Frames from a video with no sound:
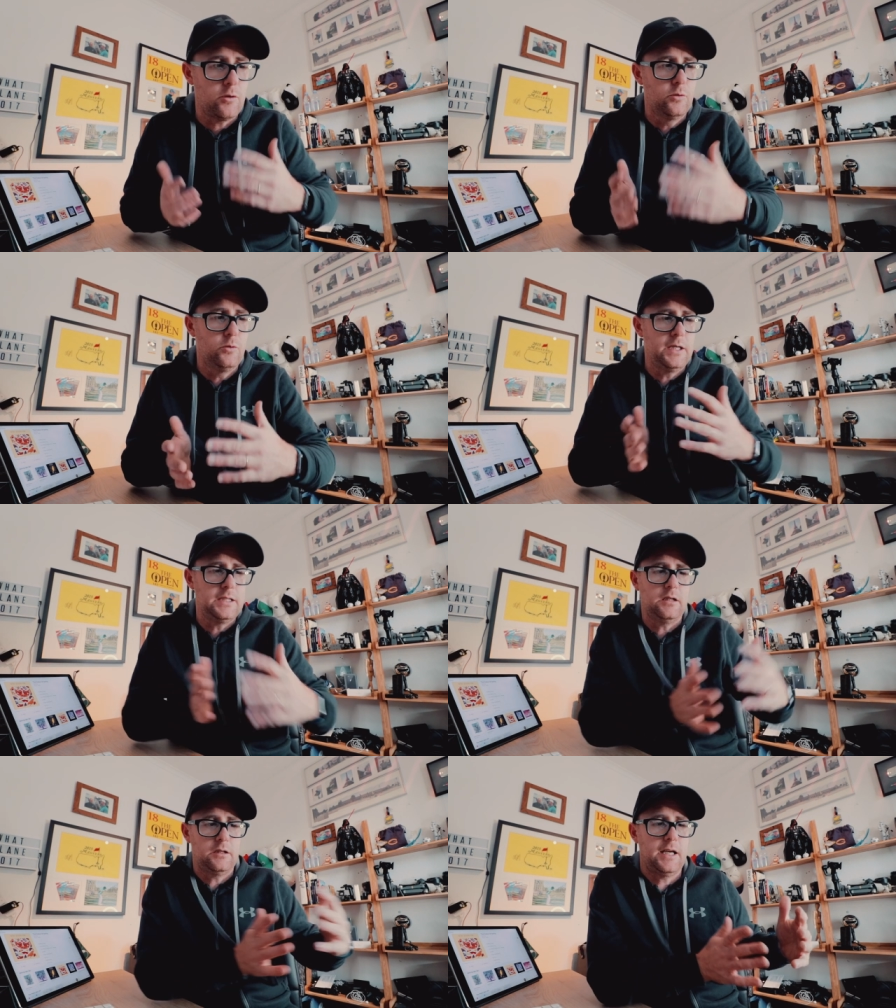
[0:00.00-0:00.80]
All these
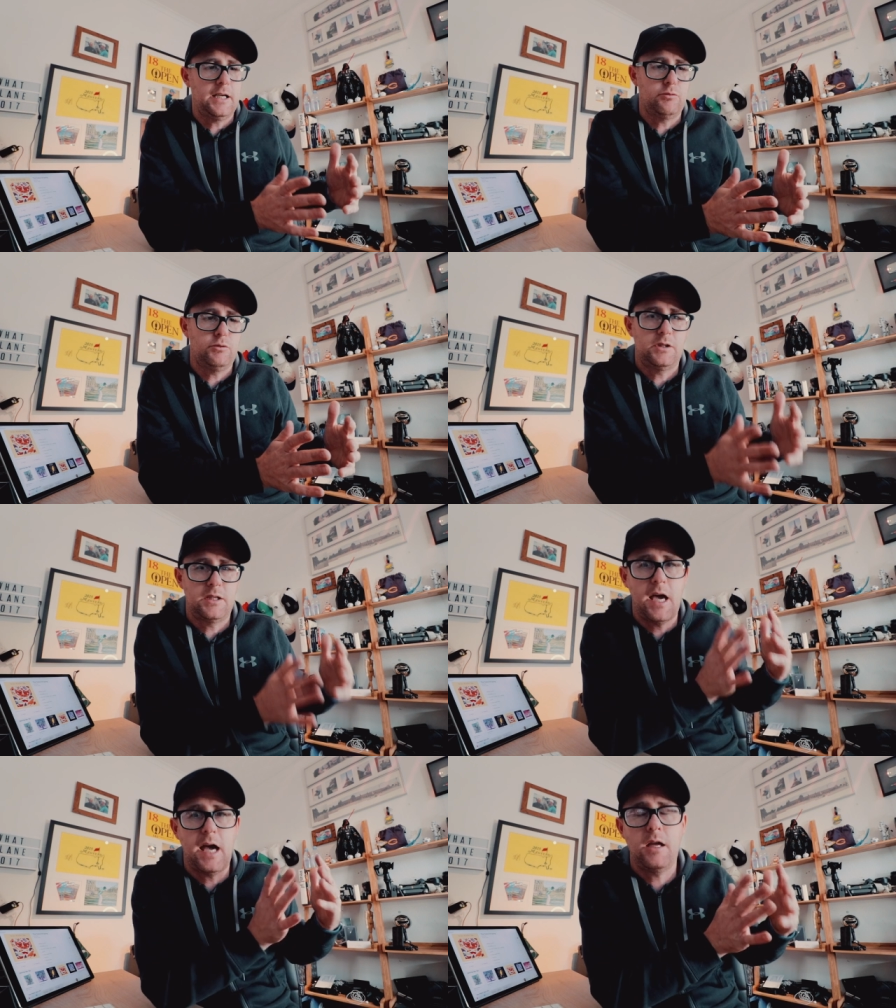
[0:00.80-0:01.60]
little things will just
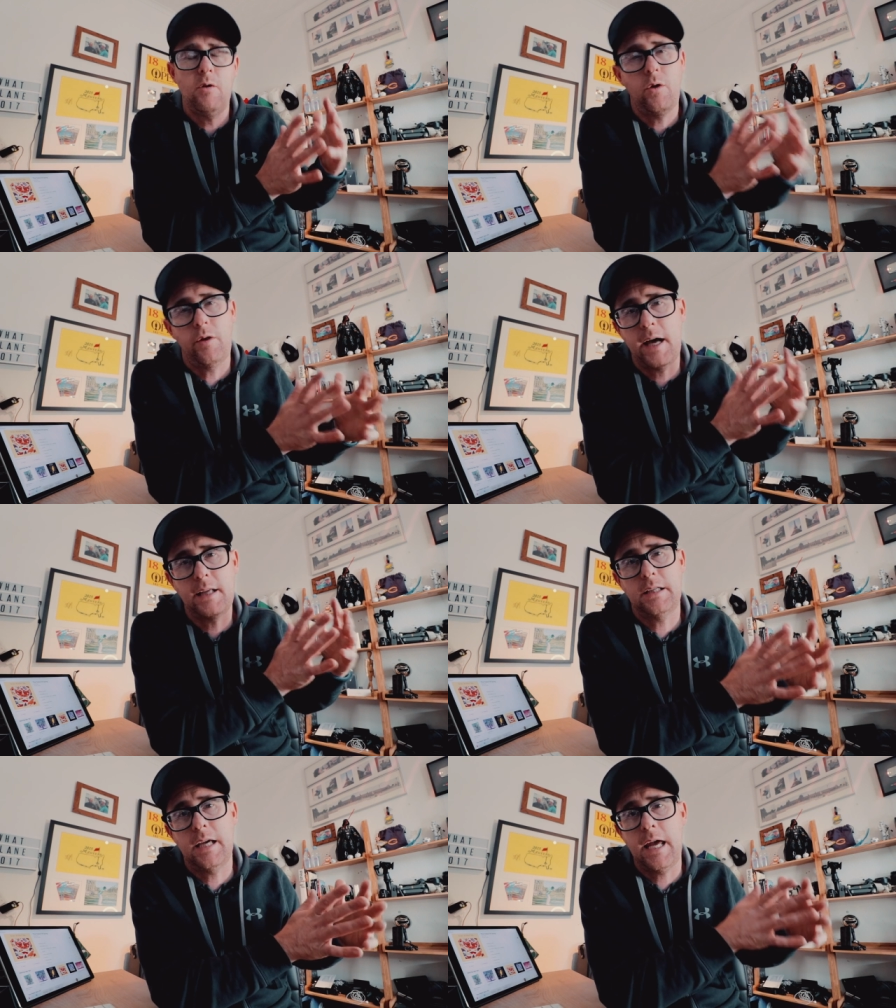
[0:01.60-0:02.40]
get you on
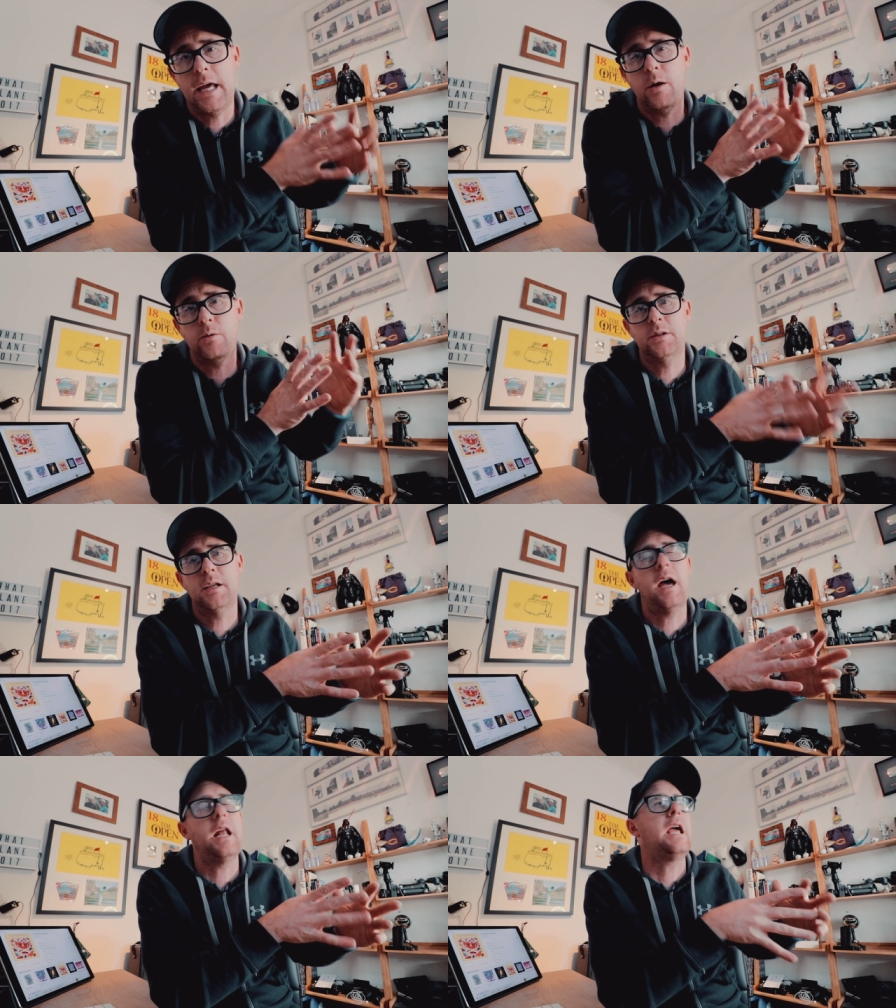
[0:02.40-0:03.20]
that tee on
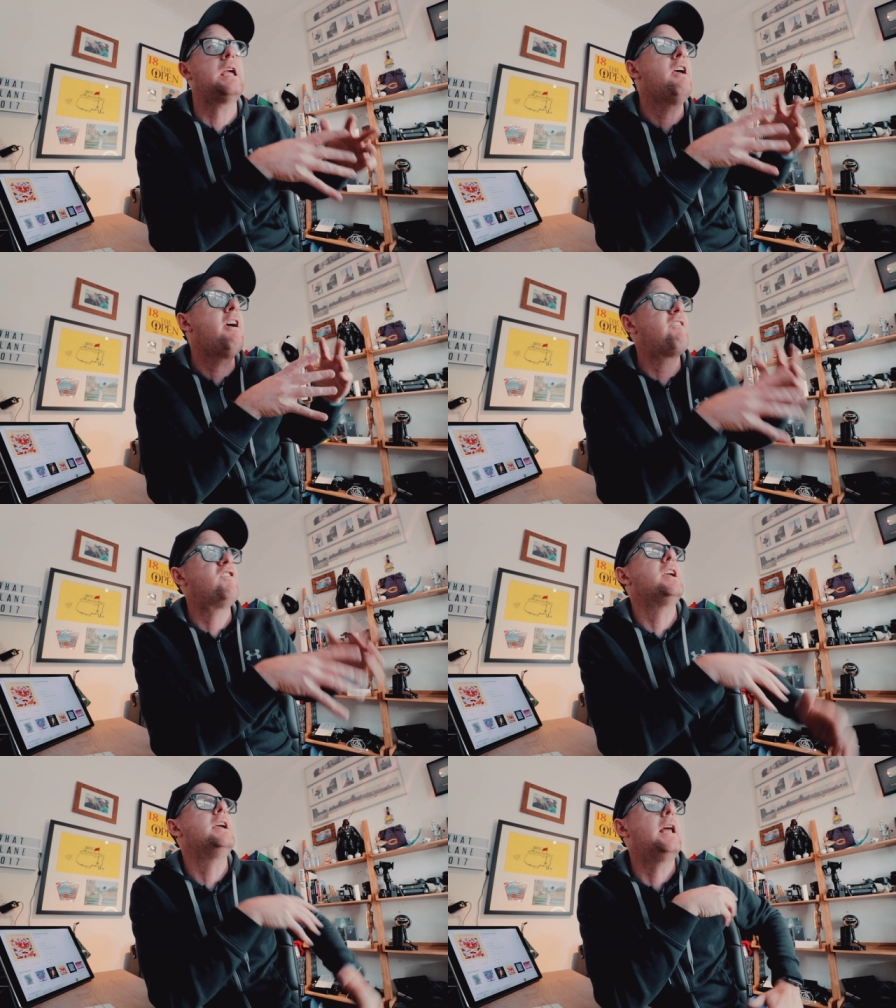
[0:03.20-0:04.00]
Saturday
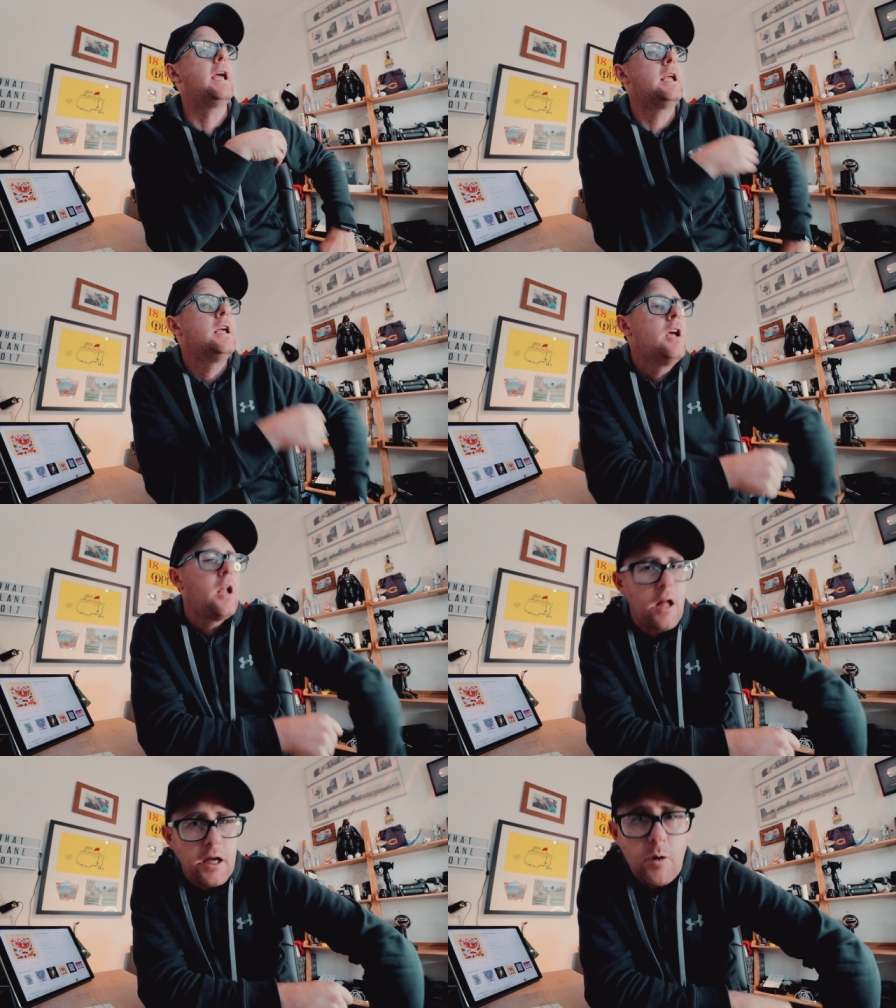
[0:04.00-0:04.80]
feeling
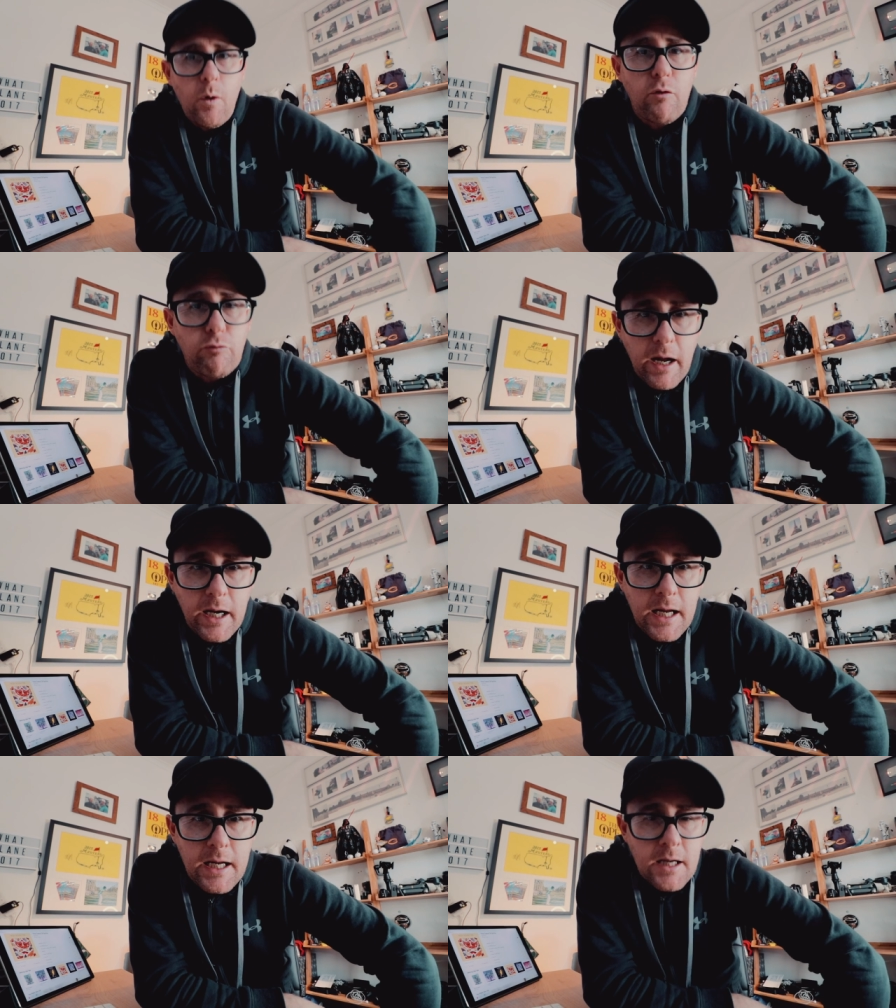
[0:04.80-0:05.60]
like you are
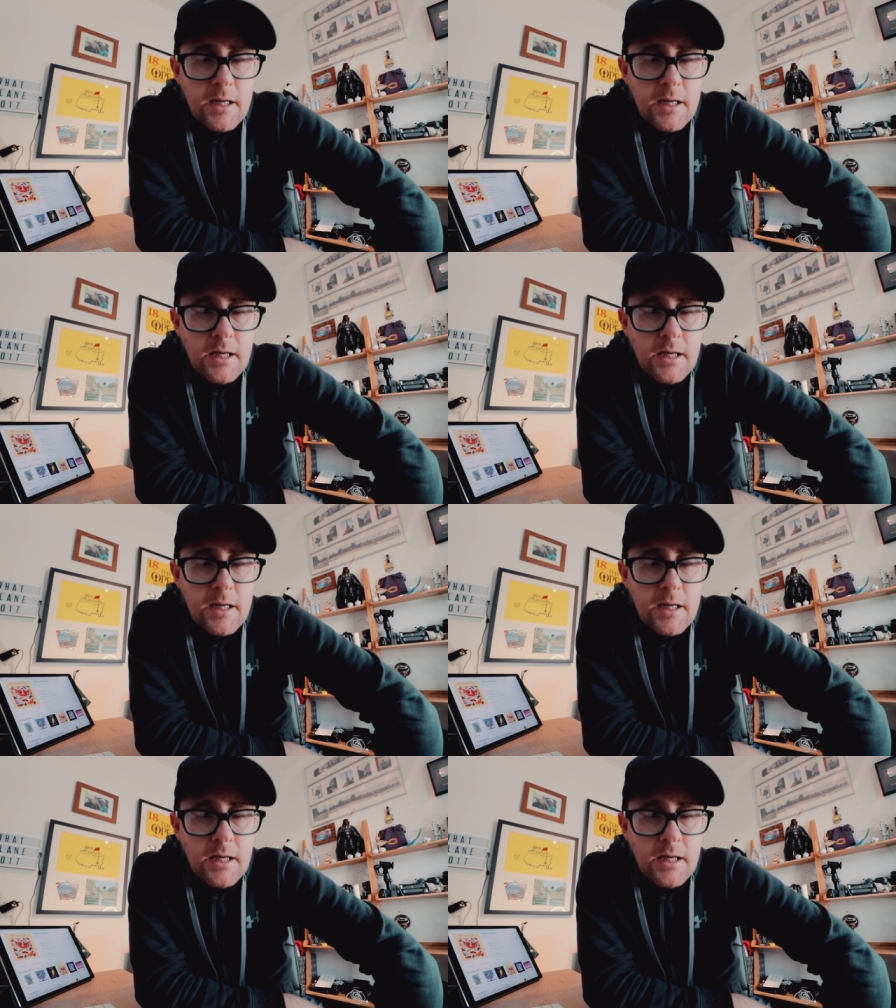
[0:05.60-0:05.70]
ready